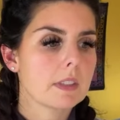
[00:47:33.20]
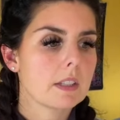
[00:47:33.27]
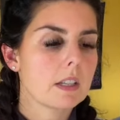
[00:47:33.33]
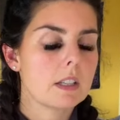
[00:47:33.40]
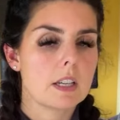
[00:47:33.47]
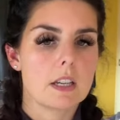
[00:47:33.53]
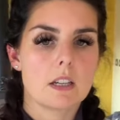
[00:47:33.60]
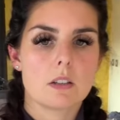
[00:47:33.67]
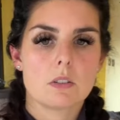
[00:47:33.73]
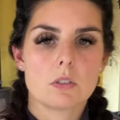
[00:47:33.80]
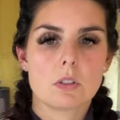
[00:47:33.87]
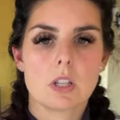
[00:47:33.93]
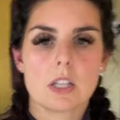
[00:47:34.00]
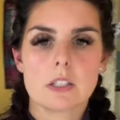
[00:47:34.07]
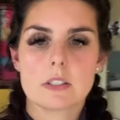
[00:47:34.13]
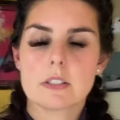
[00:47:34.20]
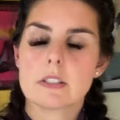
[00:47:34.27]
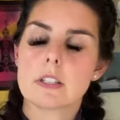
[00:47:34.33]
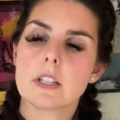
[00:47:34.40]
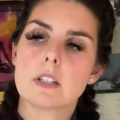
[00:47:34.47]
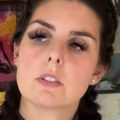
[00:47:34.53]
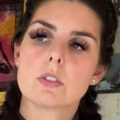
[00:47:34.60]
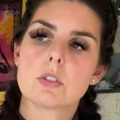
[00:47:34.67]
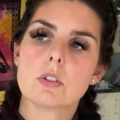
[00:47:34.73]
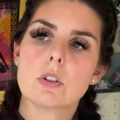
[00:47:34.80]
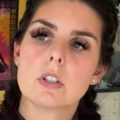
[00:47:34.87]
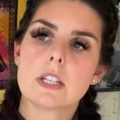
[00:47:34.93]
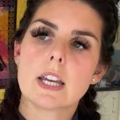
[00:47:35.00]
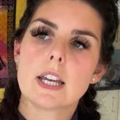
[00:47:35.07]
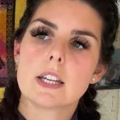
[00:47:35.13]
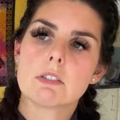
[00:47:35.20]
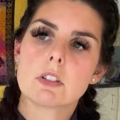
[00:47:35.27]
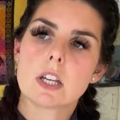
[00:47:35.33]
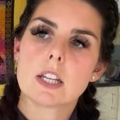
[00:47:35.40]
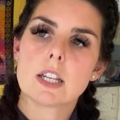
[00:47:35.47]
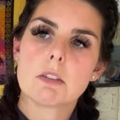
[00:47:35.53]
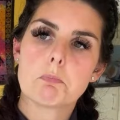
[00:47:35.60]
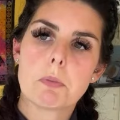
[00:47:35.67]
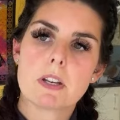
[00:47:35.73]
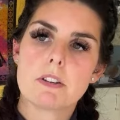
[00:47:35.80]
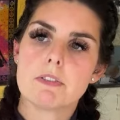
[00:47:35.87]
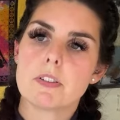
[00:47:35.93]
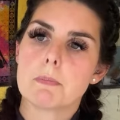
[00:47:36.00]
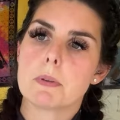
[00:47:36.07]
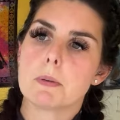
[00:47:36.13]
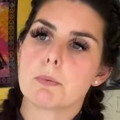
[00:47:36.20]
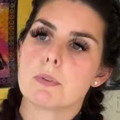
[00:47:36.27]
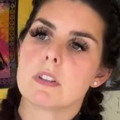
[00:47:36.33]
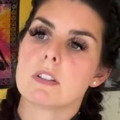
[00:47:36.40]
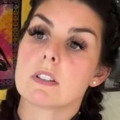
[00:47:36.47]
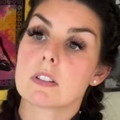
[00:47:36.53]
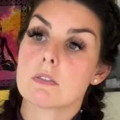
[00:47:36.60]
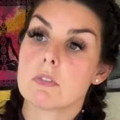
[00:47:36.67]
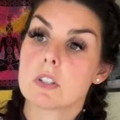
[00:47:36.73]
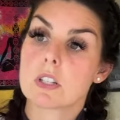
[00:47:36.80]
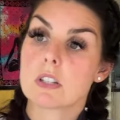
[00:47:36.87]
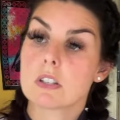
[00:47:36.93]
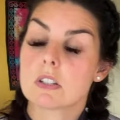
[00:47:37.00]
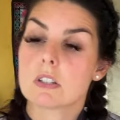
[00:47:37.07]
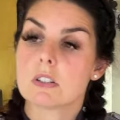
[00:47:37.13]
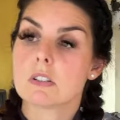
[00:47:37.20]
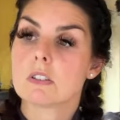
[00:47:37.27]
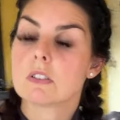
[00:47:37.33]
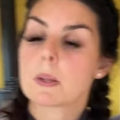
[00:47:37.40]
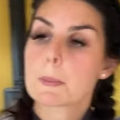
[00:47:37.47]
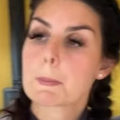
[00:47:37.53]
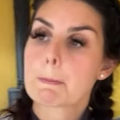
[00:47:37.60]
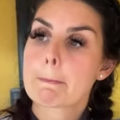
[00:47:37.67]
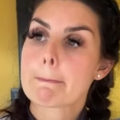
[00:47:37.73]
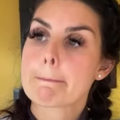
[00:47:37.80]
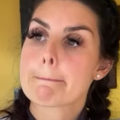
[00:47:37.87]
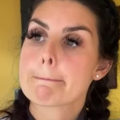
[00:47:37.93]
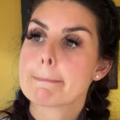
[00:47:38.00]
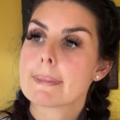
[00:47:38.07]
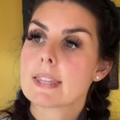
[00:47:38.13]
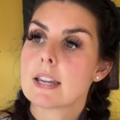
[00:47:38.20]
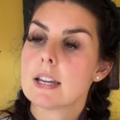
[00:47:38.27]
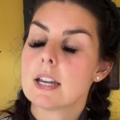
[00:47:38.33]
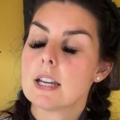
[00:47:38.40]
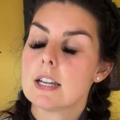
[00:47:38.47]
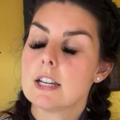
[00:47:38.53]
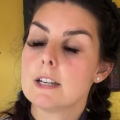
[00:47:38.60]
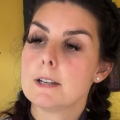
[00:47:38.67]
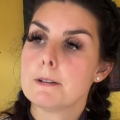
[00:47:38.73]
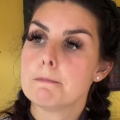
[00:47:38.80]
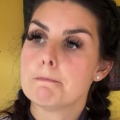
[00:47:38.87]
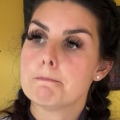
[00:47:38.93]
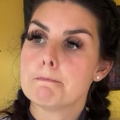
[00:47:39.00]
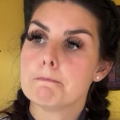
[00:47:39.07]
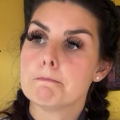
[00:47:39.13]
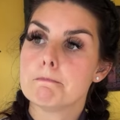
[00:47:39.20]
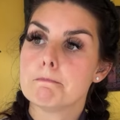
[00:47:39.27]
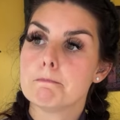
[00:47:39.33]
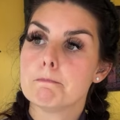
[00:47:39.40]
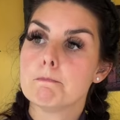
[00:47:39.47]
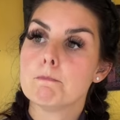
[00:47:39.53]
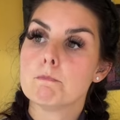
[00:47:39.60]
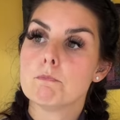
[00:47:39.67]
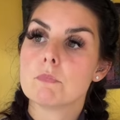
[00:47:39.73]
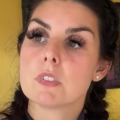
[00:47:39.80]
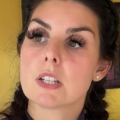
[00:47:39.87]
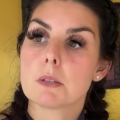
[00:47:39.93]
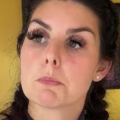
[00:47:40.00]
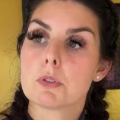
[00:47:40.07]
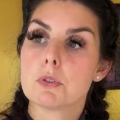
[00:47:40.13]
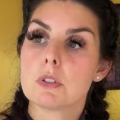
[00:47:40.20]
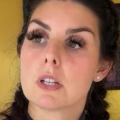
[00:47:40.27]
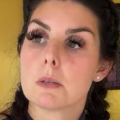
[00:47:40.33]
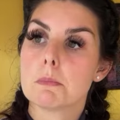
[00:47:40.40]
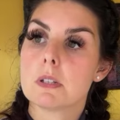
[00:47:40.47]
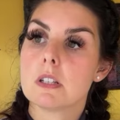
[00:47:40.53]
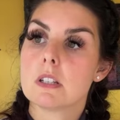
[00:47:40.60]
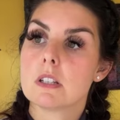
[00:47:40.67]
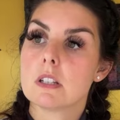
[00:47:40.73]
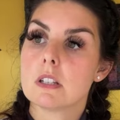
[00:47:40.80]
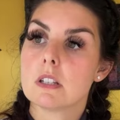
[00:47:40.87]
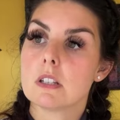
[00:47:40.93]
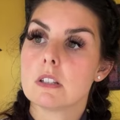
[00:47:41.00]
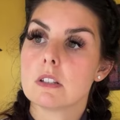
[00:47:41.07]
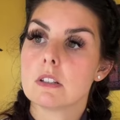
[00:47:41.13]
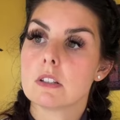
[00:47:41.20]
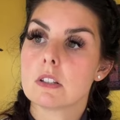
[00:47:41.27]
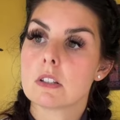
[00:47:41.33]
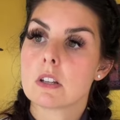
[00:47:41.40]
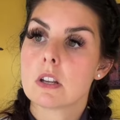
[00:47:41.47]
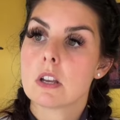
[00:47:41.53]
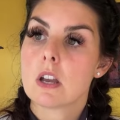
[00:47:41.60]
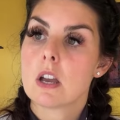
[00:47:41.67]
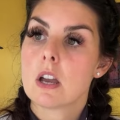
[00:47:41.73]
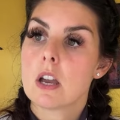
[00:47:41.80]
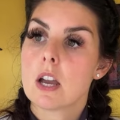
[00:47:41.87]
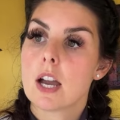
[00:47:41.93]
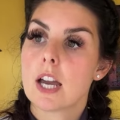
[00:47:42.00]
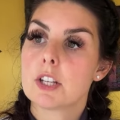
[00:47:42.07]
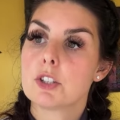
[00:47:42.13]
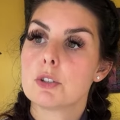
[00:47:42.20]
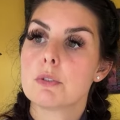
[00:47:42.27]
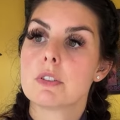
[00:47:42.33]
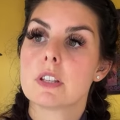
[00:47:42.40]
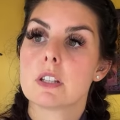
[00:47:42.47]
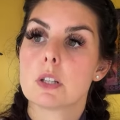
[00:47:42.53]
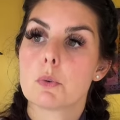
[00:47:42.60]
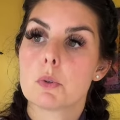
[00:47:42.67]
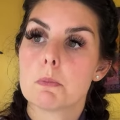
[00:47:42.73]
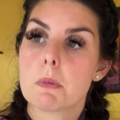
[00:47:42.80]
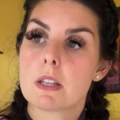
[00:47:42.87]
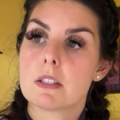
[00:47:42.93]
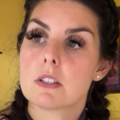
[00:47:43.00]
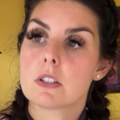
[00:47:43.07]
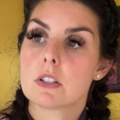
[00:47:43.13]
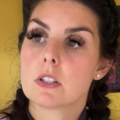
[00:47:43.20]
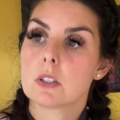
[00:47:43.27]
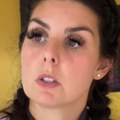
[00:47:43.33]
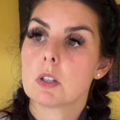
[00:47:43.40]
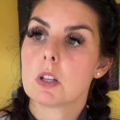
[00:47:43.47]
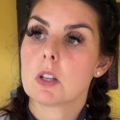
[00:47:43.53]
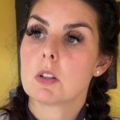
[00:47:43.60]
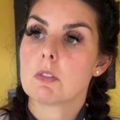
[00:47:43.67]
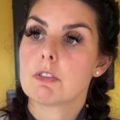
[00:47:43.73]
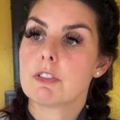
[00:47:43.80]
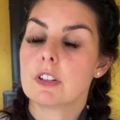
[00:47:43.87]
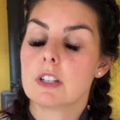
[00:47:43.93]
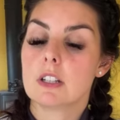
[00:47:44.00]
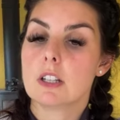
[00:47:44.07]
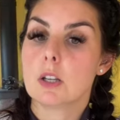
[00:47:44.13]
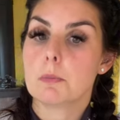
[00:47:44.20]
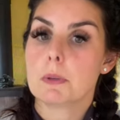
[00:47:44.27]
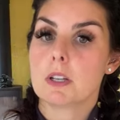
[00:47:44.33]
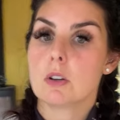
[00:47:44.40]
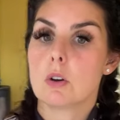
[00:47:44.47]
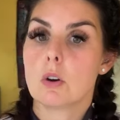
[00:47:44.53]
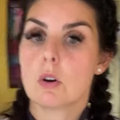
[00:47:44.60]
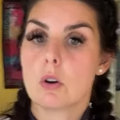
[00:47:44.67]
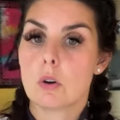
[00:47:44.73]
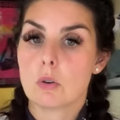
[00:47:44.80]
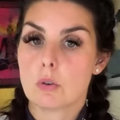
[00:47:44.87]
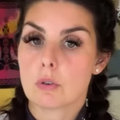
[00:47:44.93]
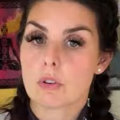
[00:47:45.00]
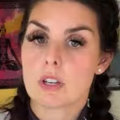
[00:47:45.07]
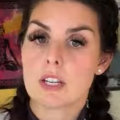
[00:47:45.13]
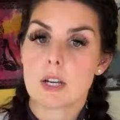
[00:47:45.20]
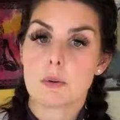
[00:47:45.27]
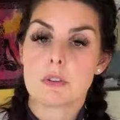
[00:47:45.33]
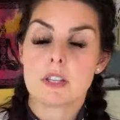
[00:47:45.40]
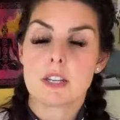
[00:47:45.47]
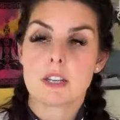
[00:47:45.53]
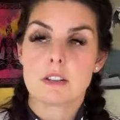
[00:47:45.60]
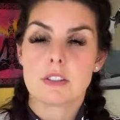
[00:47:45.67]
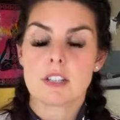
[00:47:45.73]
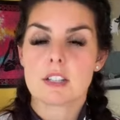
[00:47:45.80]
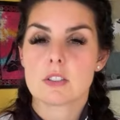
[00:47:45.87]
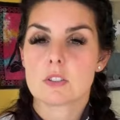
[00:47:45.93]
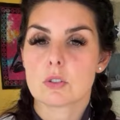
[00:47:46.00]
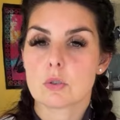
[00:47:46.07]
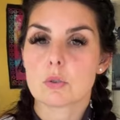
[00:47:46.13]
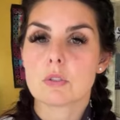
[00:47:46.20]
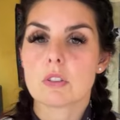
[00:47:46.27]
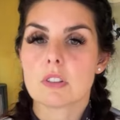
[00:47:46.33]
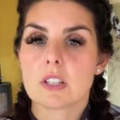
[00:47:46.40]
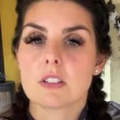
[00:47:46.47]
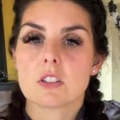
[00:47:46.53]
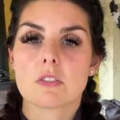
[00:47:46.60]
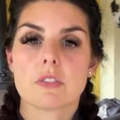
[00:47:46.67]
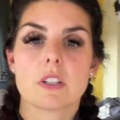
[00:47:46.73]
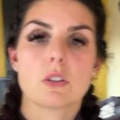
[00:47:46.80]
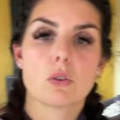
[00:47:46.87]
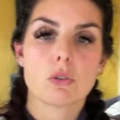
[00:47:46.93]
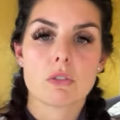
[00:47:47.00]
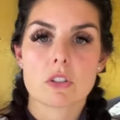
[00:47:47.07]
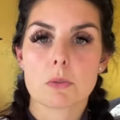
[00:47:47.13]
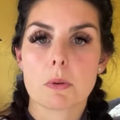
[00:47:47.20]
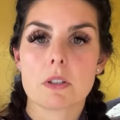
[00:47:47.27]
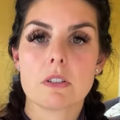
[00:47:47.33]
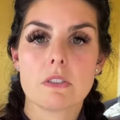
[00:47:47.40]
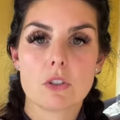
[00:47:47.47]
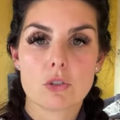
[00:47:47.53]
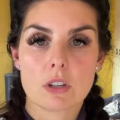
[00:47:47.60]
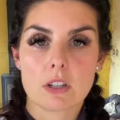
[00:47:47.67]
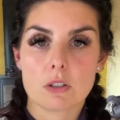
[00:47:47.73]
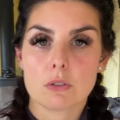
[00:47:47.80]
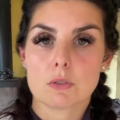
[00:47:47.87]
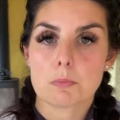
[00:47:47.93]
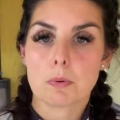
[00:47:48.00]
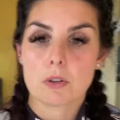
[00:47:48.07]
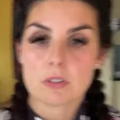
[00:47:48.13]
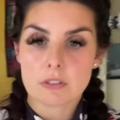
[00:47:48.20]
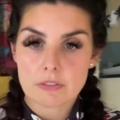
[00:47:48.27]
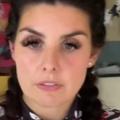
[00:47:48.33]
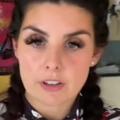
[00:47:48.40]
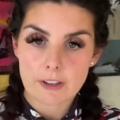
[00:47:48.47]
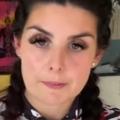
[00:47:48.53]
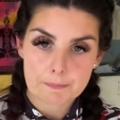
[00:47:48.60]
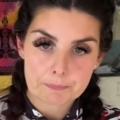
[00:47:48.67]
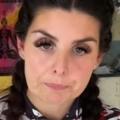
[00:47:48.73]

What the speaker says: Yeah, let's see. So yeah, can benefit people with insulin resistance, type 2 diabetes. I do think that we're meant to feel a little bit hungry now and then. I think it's a good thing to feel hungry, especially if you're trying to lose body fat.